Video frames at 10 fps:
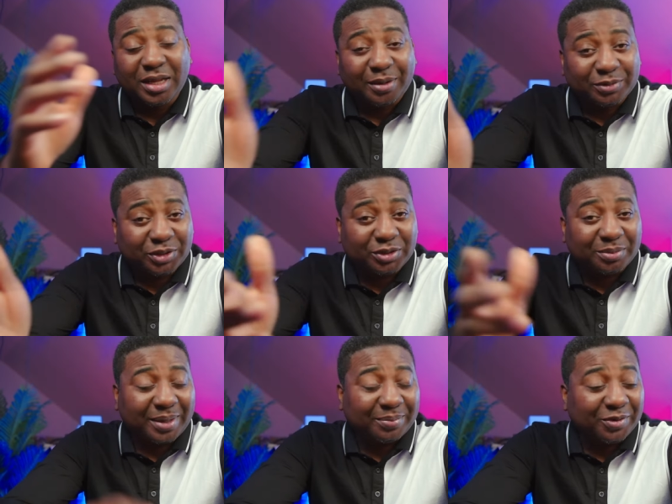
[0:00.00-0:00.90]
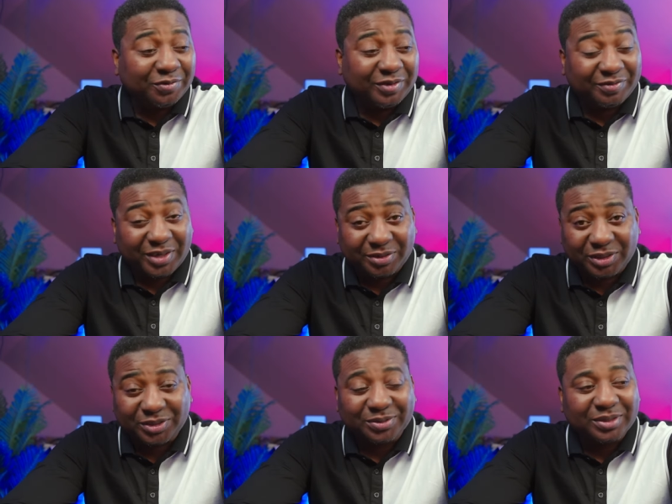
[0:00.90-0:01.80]
I'm shooting my movie very
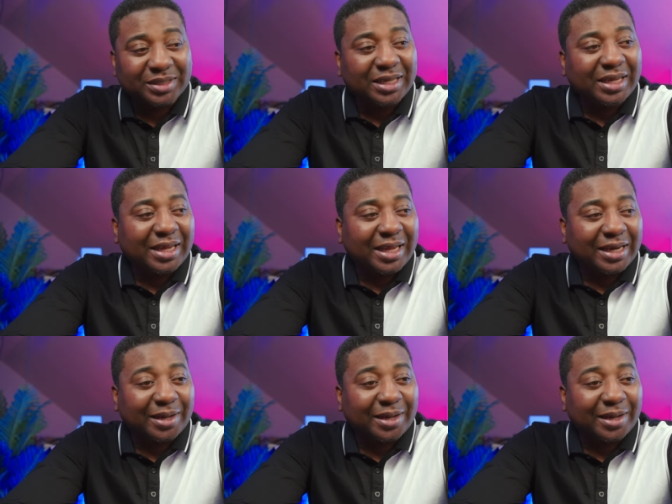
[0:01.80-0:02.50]
soon, and